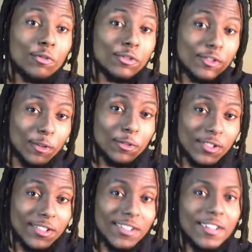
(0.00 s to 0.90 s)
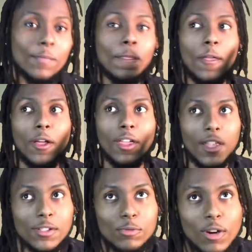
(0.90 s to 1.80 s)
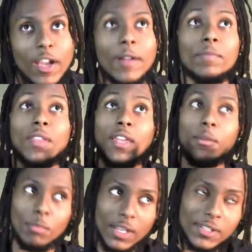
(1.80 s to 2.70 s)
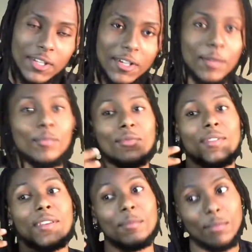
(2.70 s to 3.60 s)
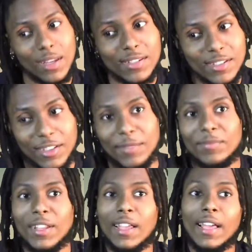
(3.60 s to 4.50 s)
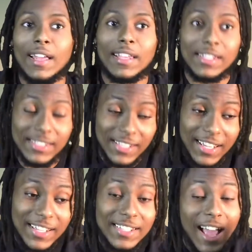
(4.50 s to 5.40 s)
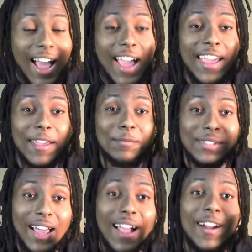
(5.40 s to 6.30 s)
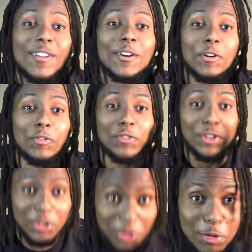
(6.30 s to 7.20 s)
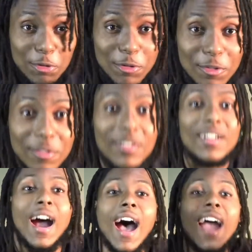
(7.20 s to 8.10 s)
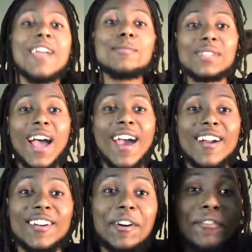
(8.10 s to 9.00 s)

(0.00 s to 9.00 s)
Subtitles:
sick. Guess what? He messed up. Messed up. He says, I am tired of you. I am tired of